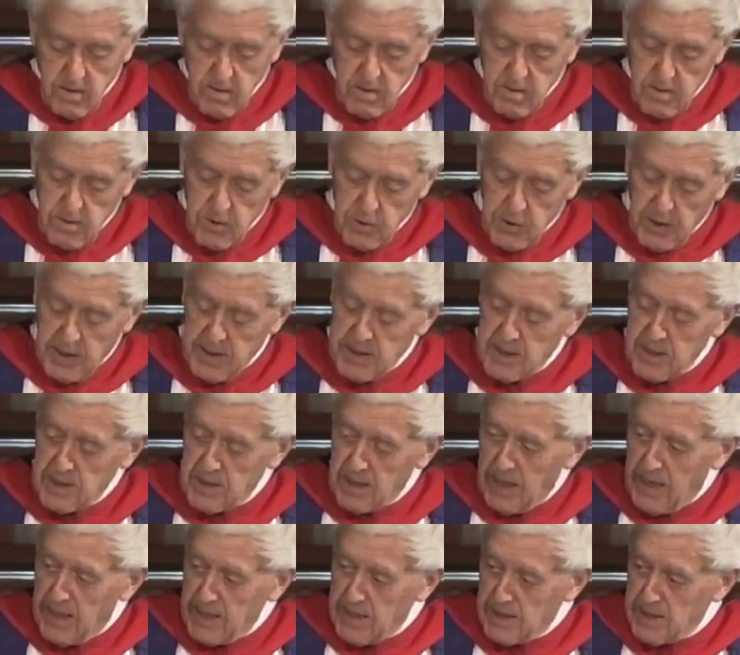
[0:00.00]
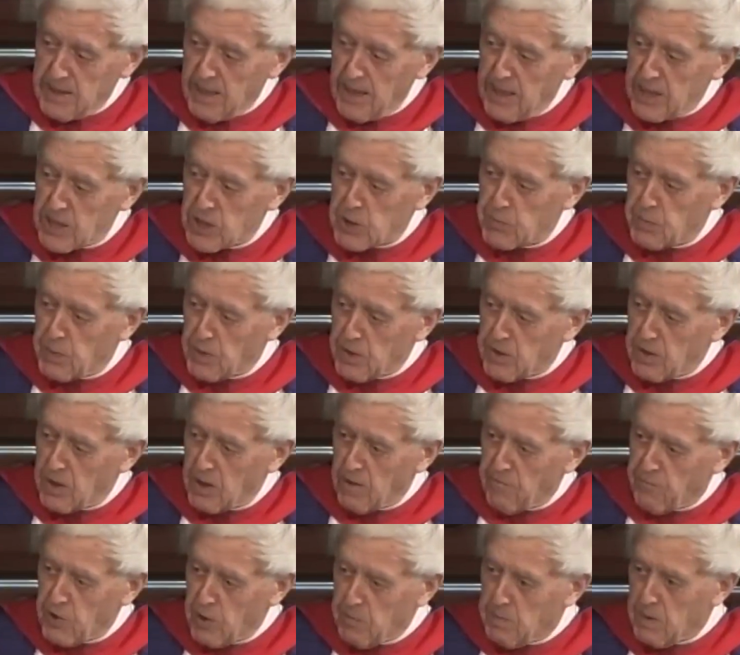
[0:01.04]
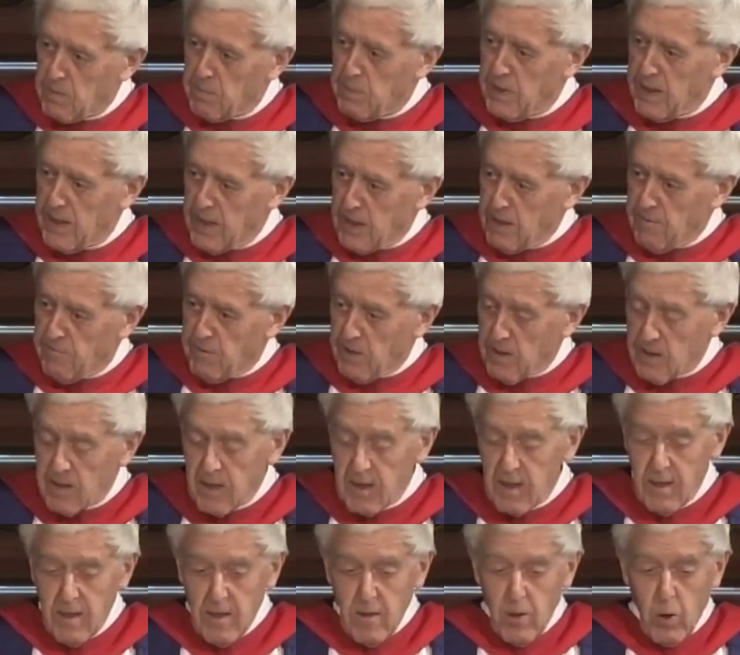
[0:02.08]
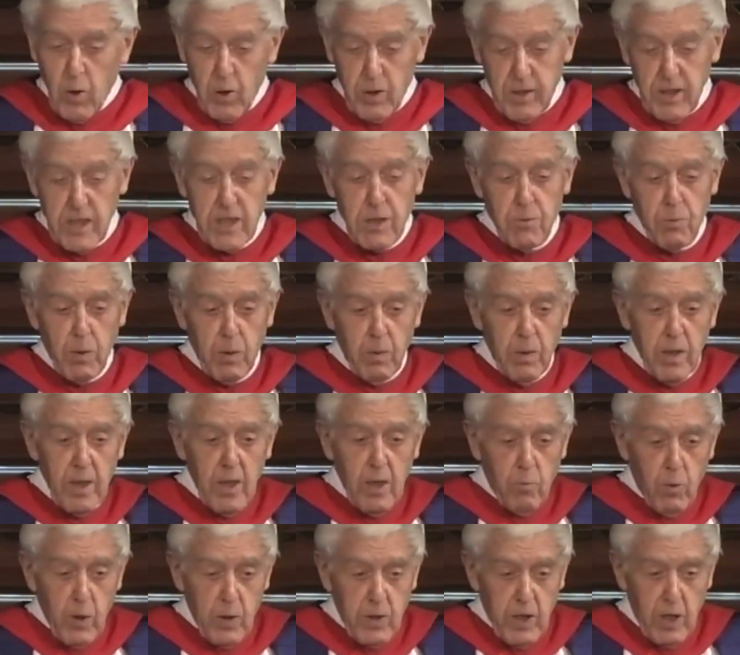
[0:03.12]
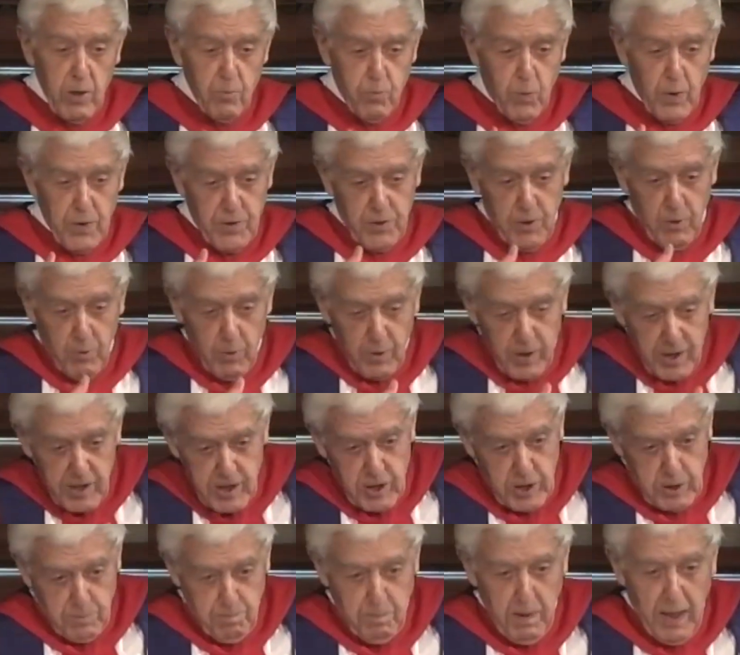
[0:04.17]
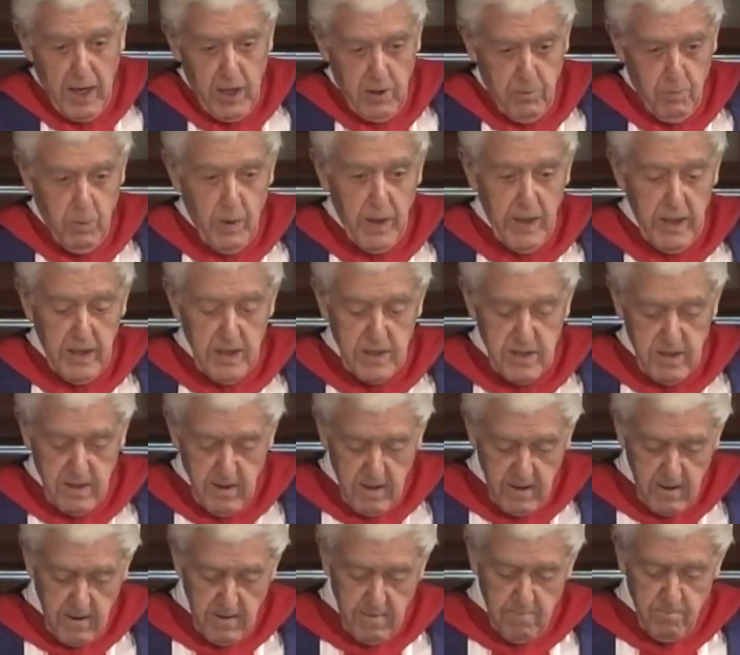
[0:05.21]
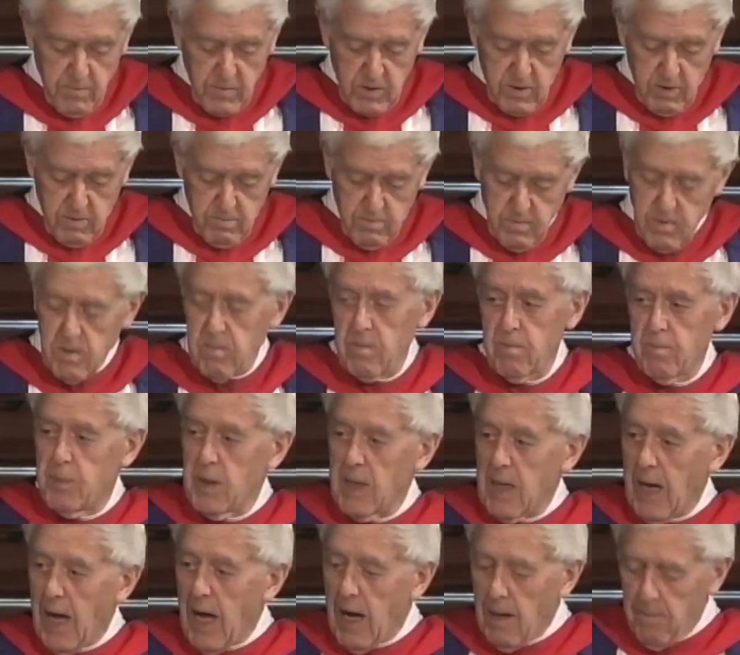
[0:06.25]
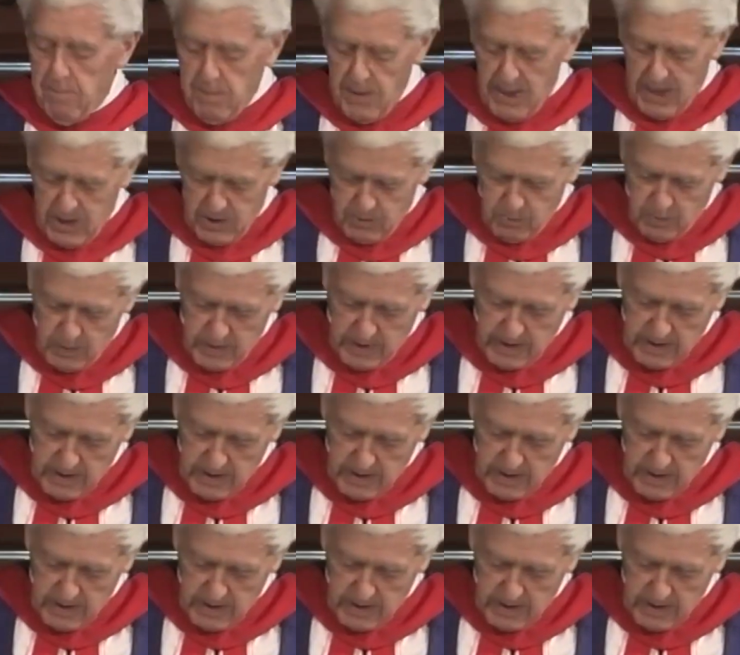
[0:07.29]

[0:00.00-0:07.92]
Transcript: to the enhancement of human behaviour, or at least we don't want the religious pathways to be our pathway.